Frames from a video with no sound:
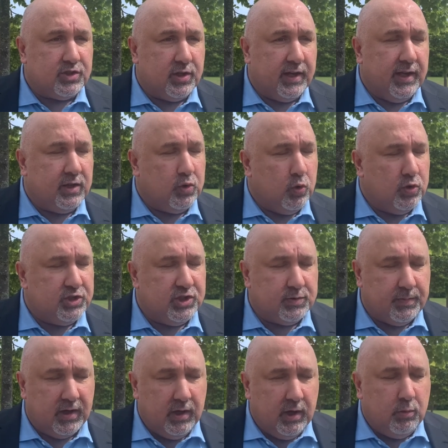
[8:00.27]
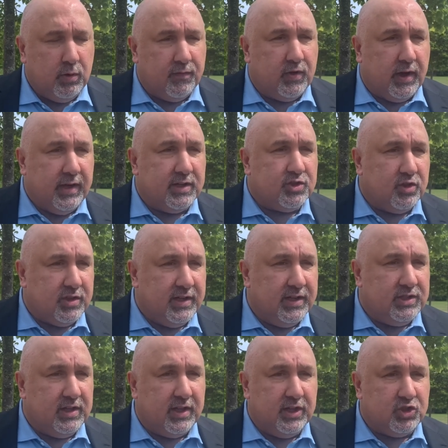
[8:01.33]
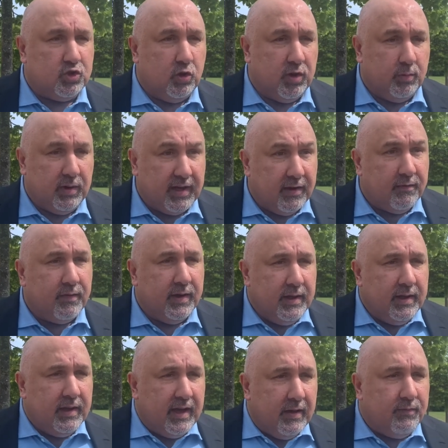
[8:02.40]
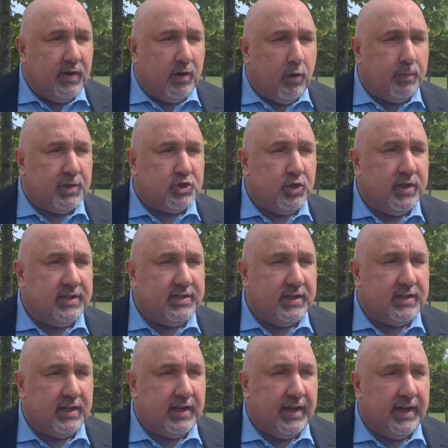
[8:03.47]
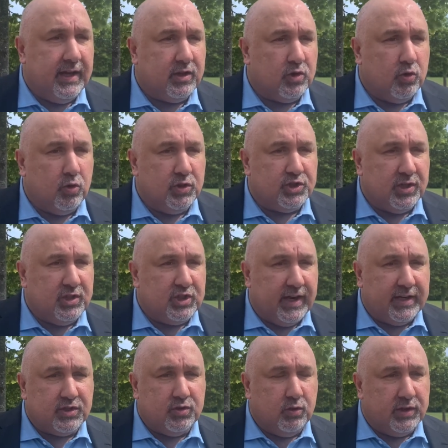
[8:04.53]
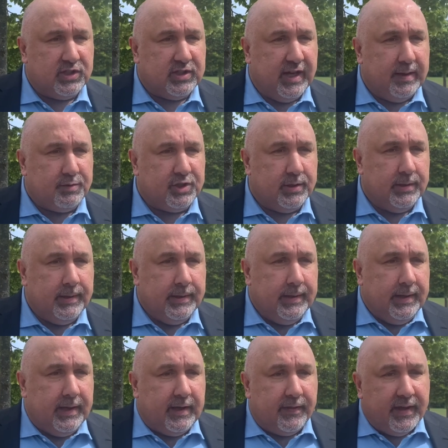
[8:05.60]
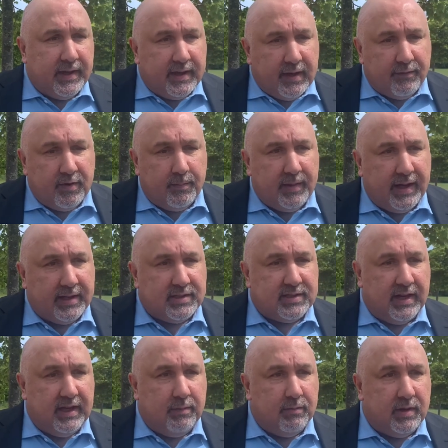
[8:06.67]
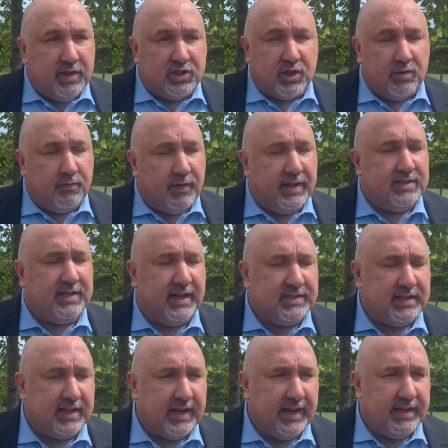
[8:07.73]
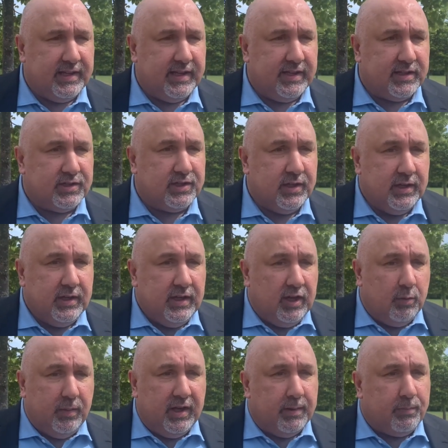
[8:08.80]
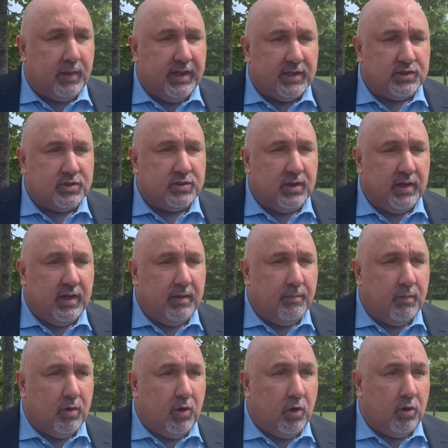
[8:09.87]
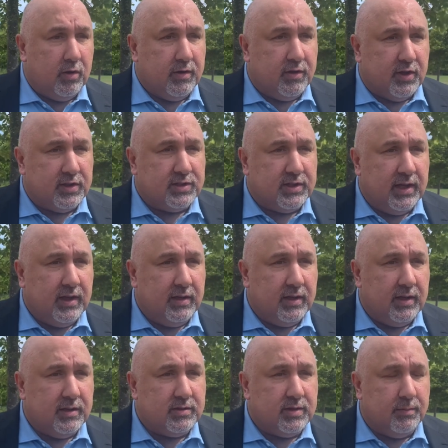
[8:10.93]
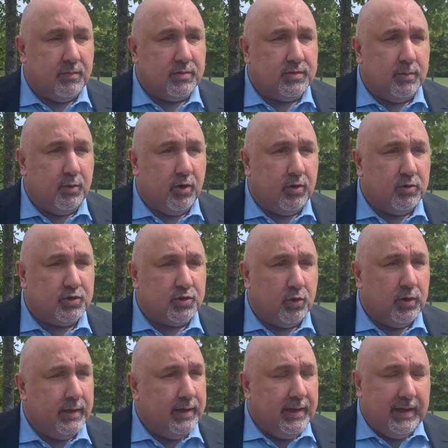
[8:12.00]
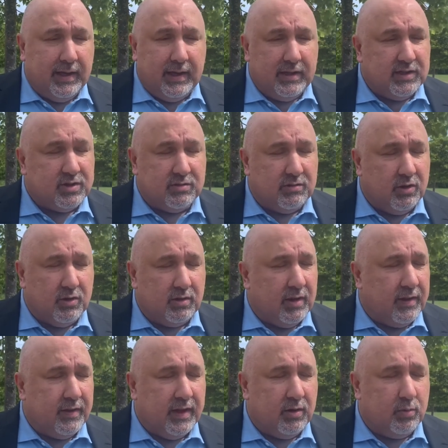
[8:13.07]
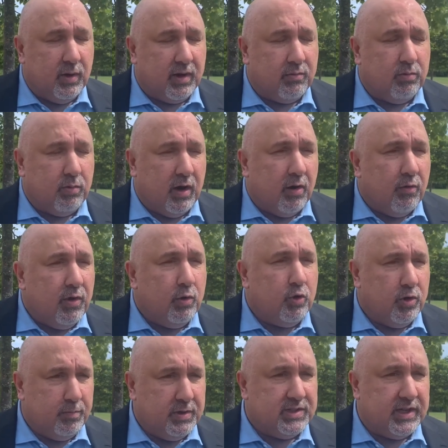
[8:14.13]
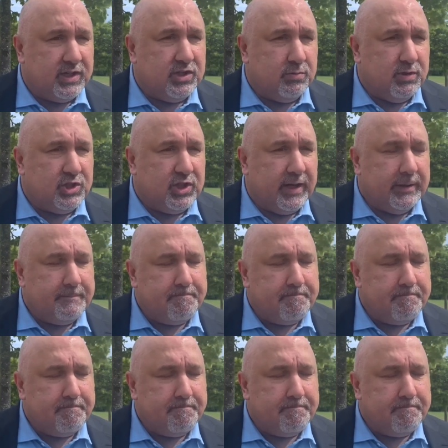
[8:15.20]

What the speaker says: or head coaches, but we've done it strategically so that we give every opportunity to that head coach, and Jack's no exception. And I think giving him that time, he's got fantastic ideas. He'll meet the players all on Thursday, tomorrow. So I think we're in a real good position with Jack.